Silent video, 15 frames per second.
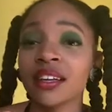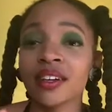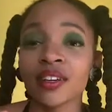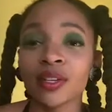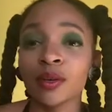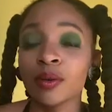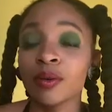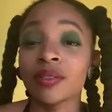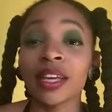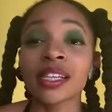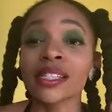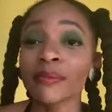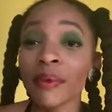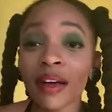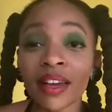they
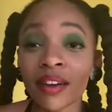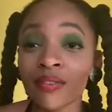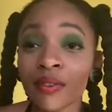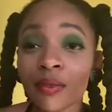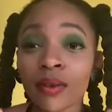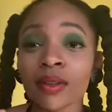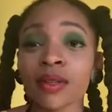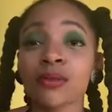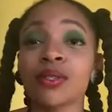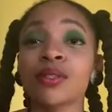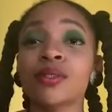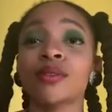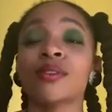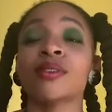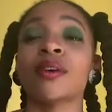smell like fruit roll-ups
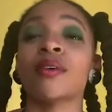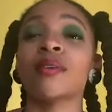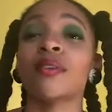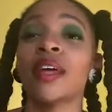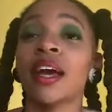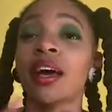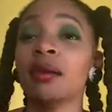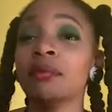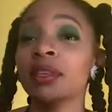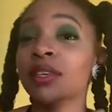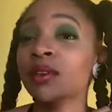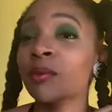too. So they come in little